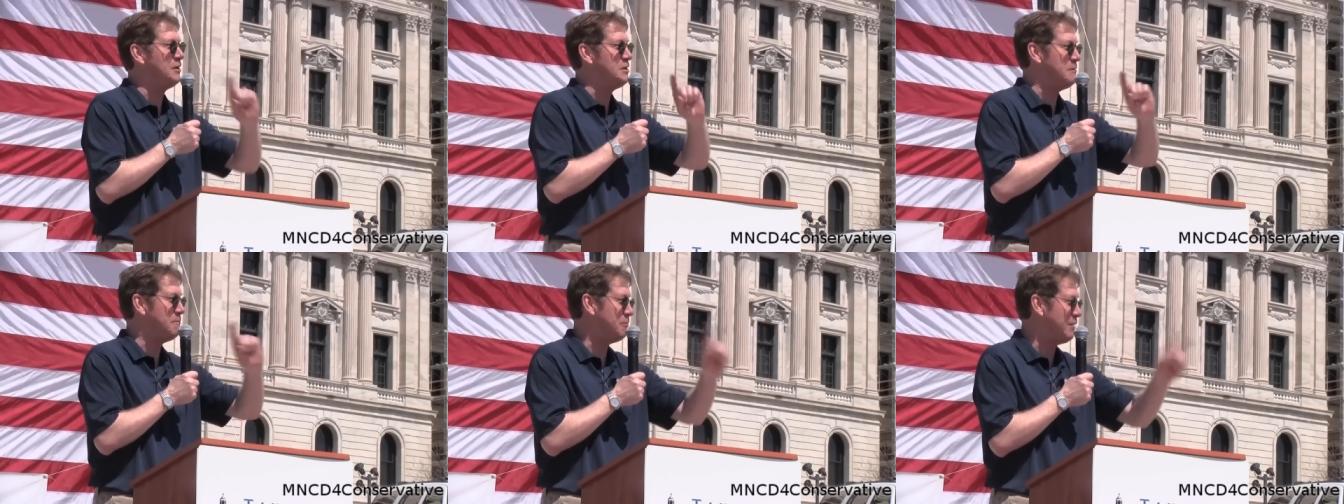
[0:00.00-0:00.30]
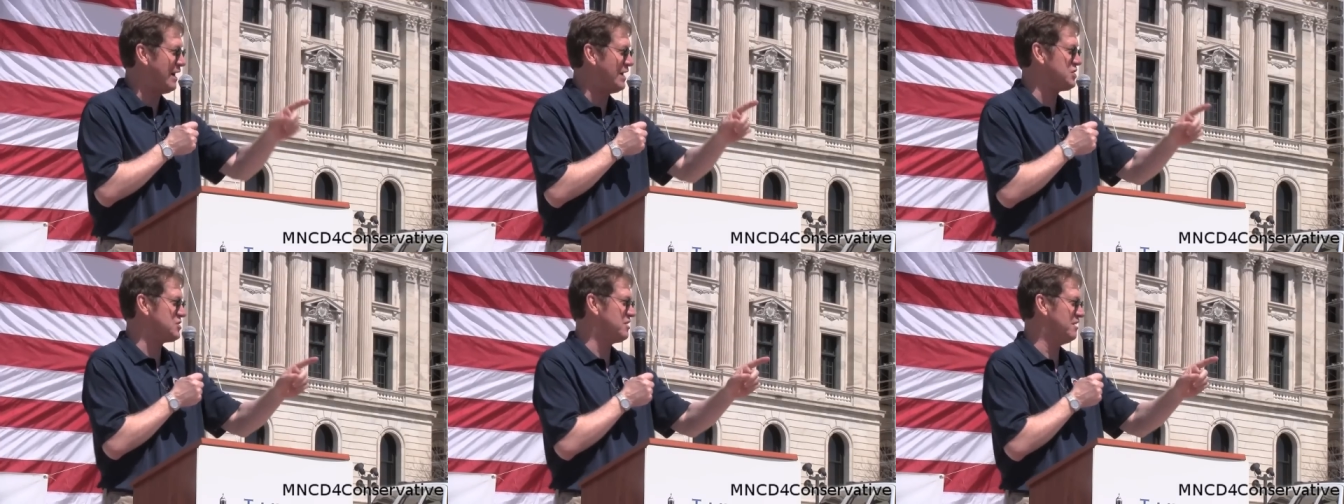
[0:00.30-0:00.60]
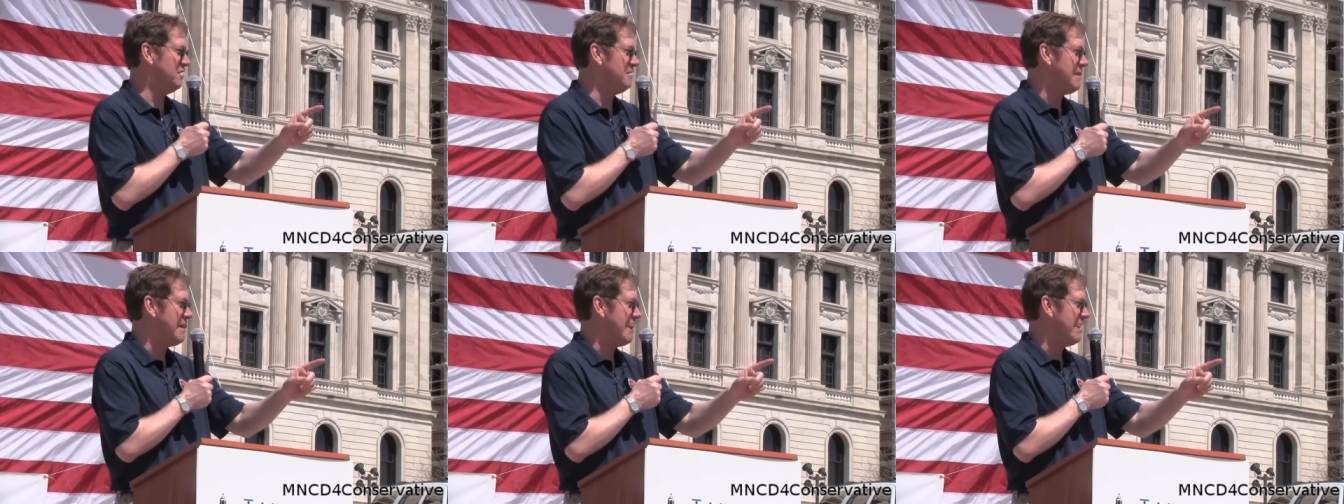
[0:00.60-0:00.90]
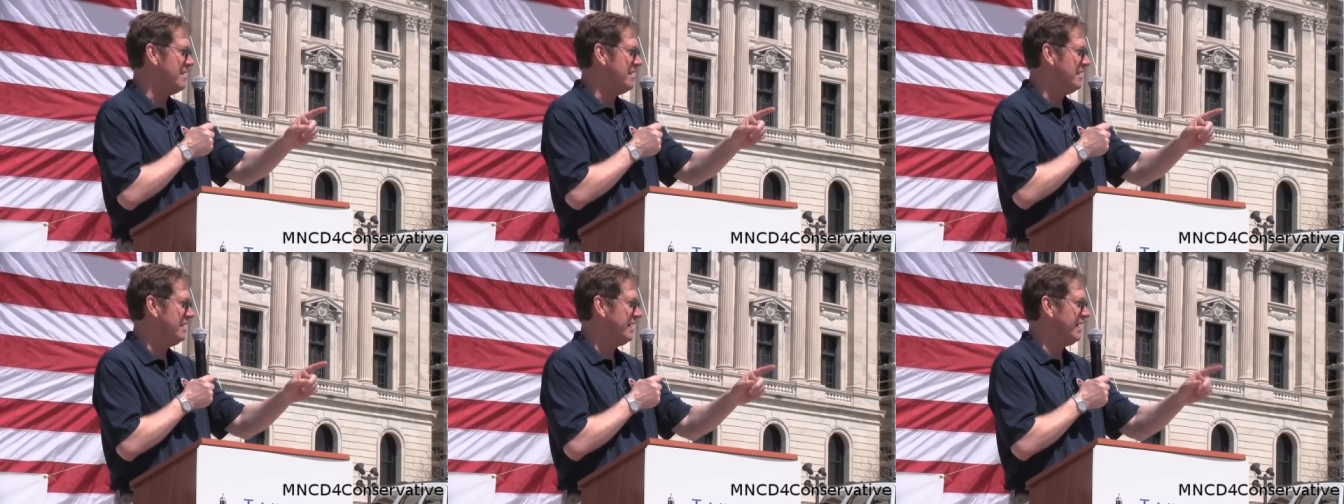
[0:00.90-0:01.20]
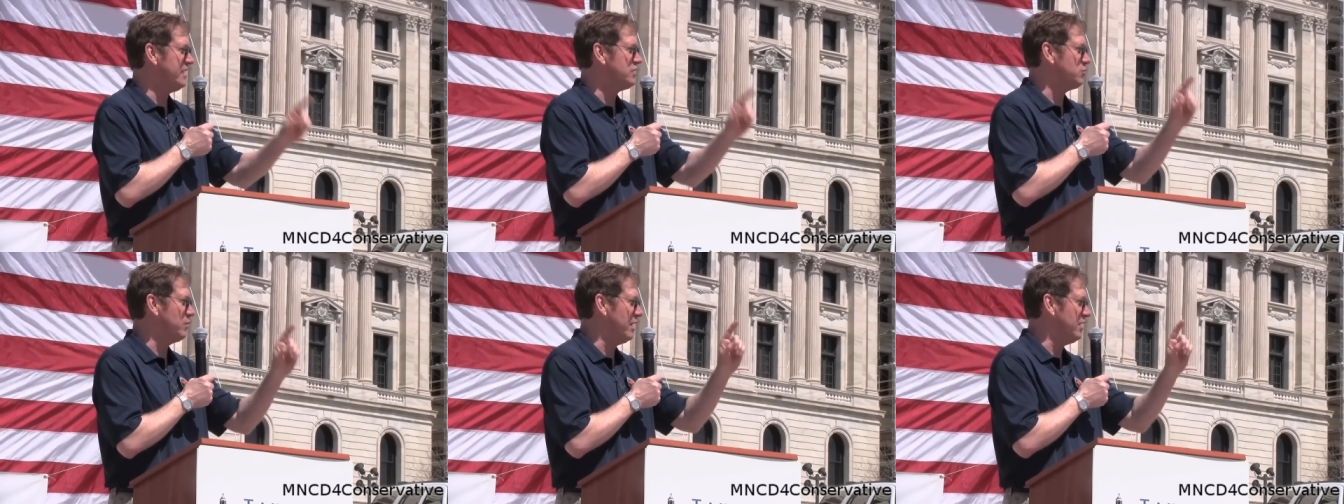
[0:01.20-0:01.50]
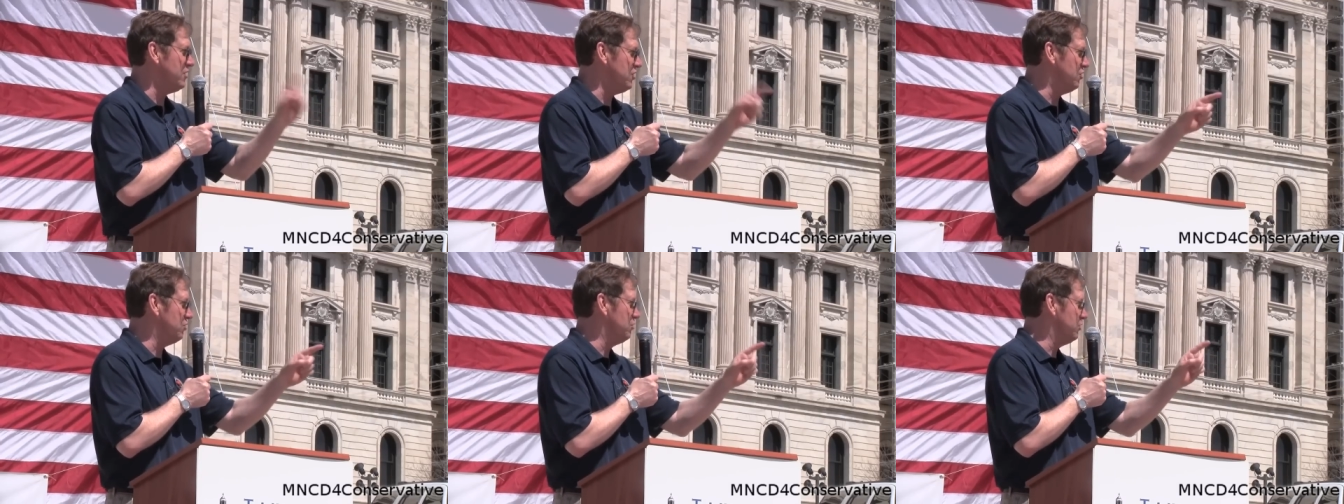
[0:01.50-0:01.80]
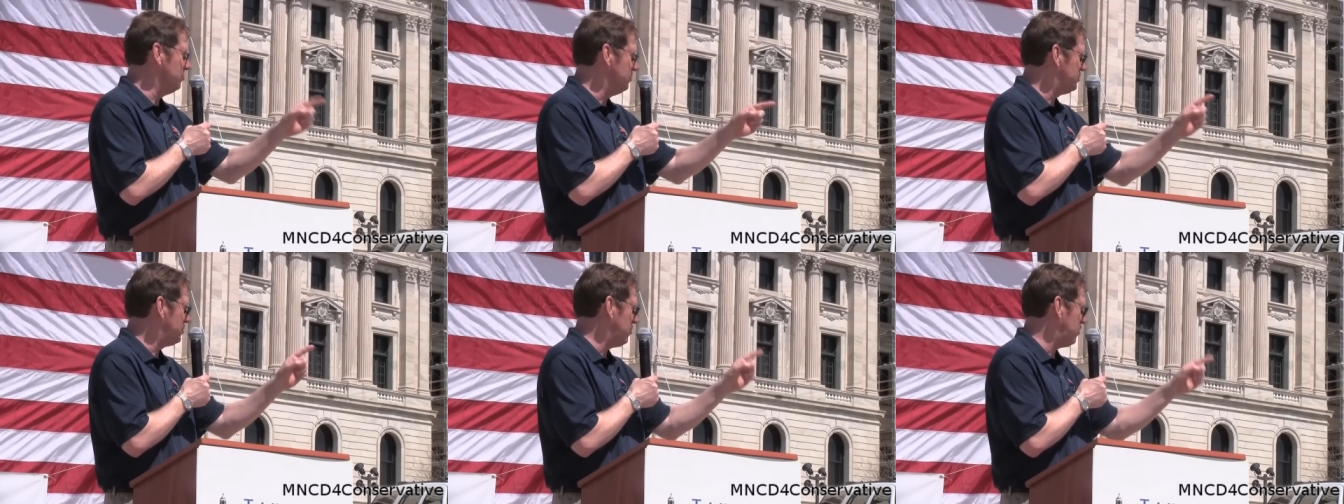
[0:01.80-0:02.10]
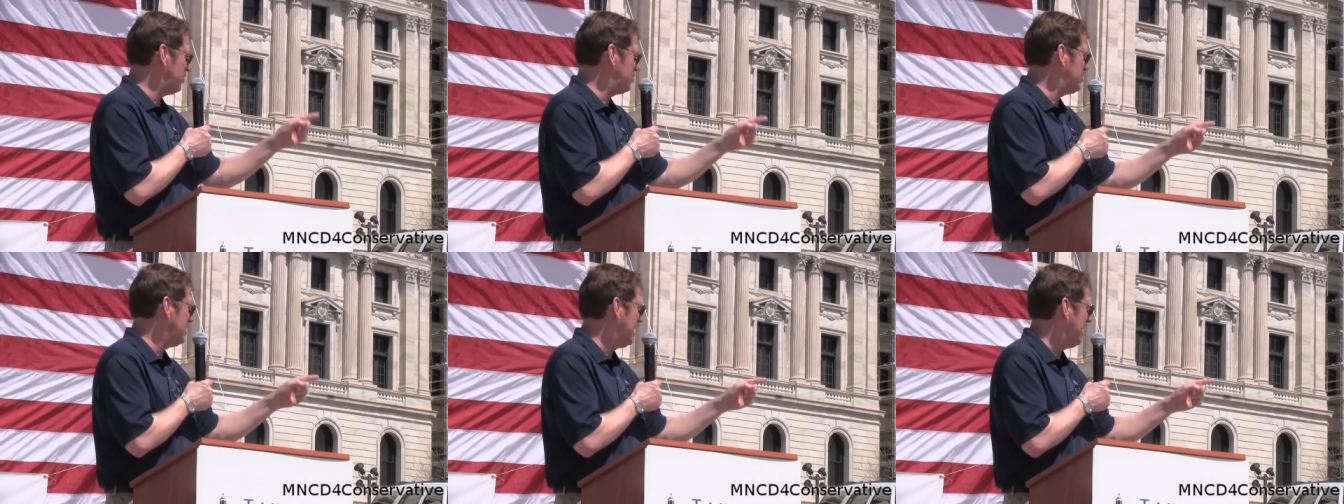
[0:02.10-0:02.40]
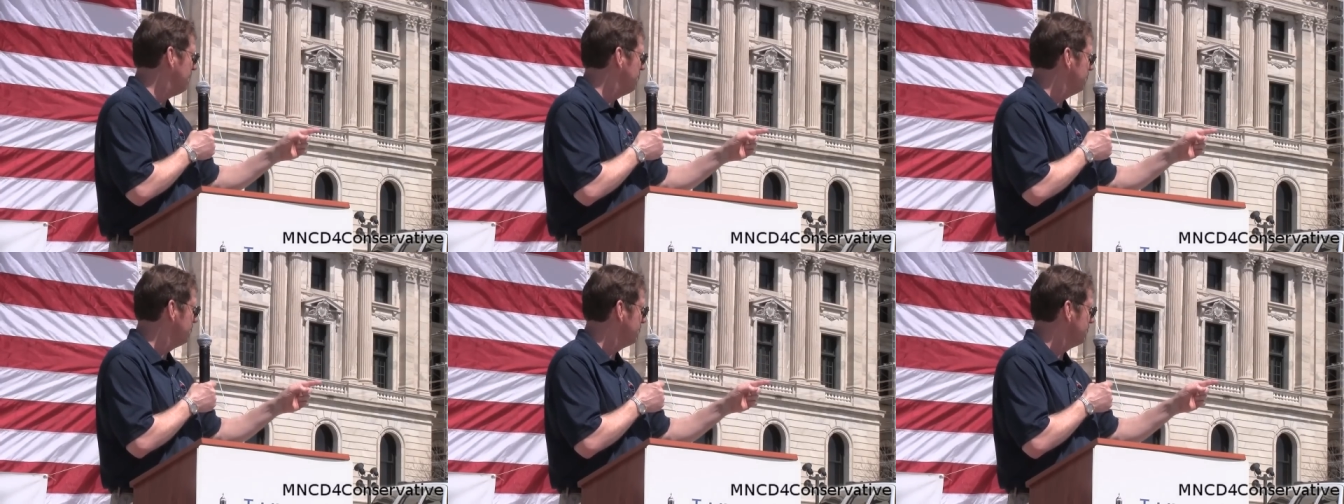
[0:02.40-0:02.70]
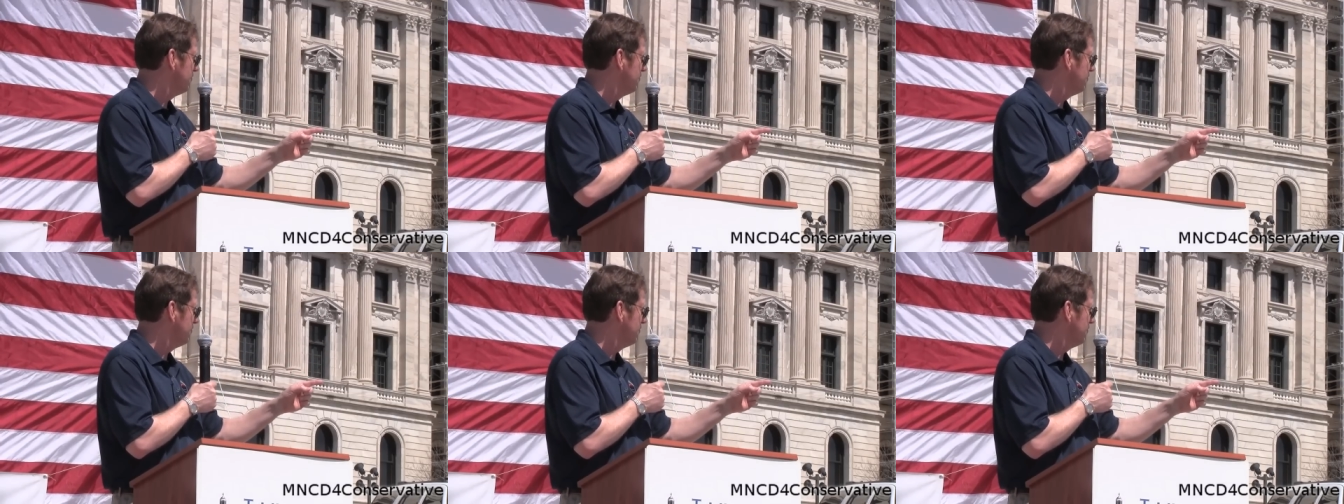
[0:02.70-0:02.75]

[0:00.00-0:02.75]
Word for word: A depression is when you lose your job.